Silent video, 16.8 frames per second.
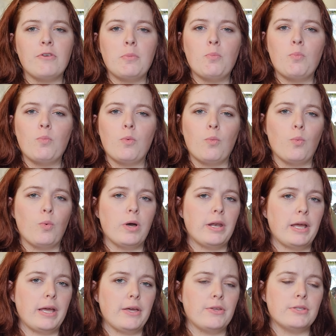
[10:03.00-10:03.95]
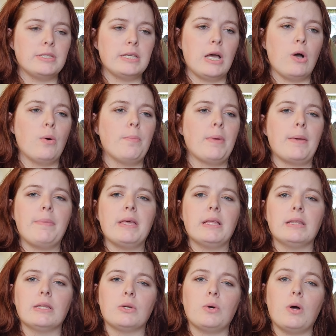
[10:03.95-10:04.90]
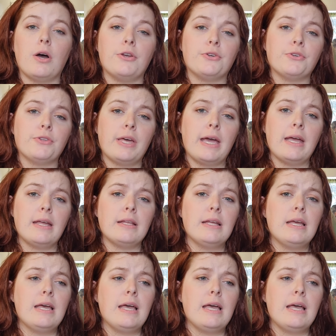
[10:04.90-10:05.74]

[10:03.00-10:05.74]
from what I could tell, maybe a little under that.